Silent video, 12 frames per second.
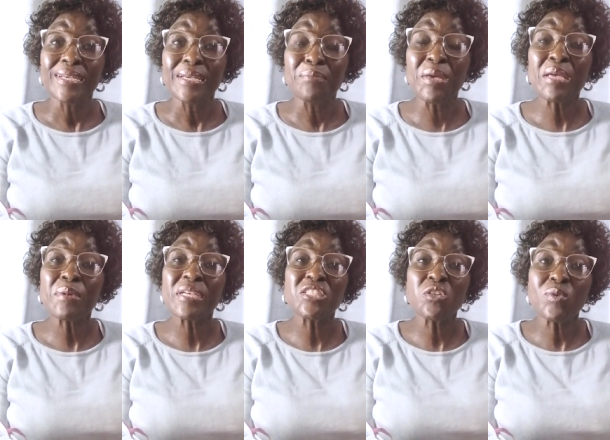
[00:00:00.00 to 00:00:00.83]
Maybe
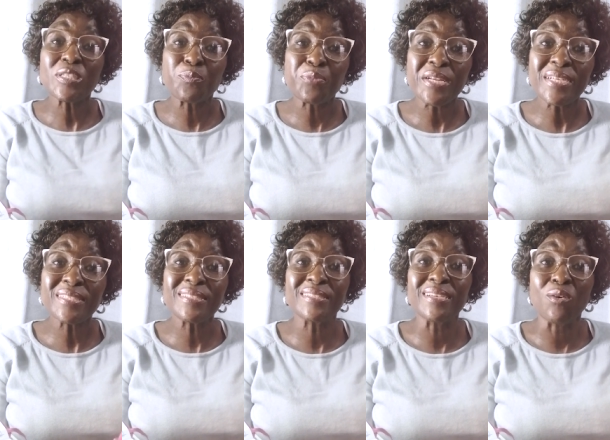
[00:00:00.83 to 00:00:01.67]
she was
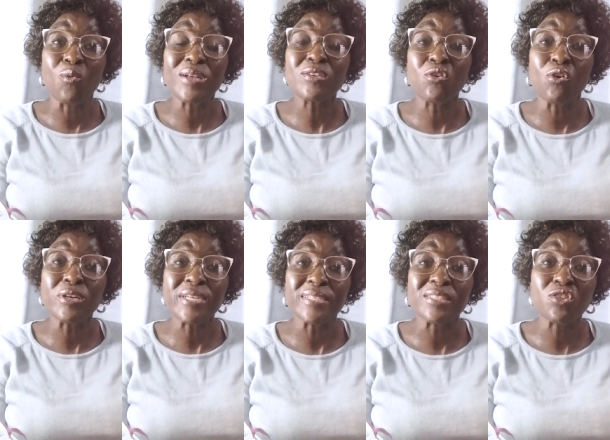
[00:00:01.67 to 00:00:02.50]
practicing what God
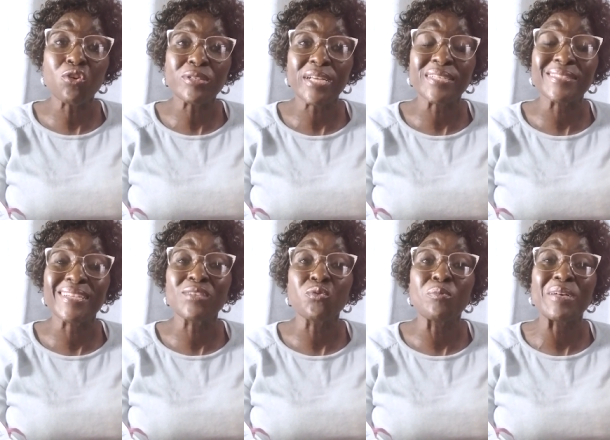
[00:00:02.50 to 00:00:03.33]
has taught us
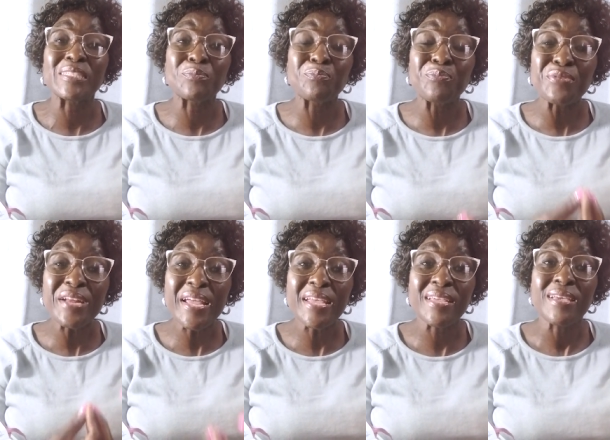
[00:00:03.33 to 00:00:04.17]
that we must
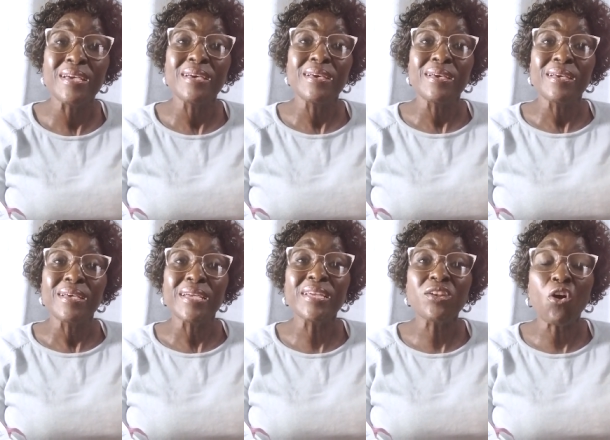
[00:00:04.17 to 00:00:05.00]
pray
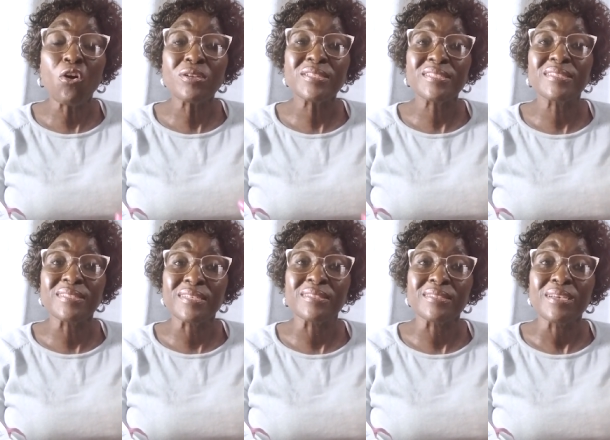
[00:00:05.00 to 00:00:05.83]
in all
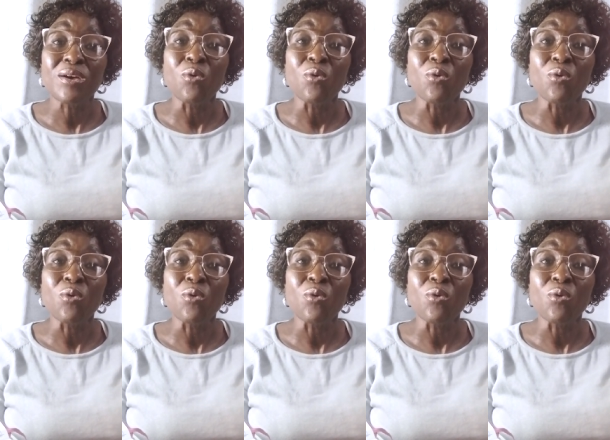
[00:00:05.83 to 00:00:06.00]
seasons.